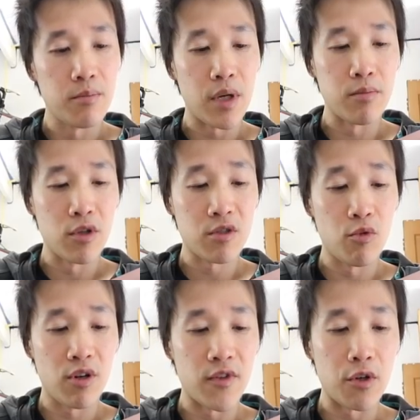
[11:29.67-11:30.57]
but much
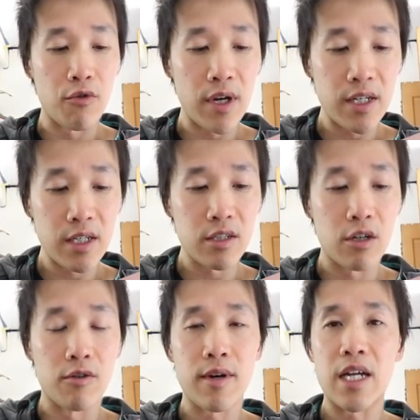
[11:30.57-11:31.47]
more of a gradient,
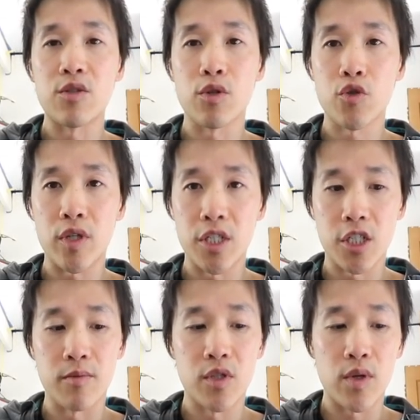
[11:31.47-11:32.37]
a gradual transition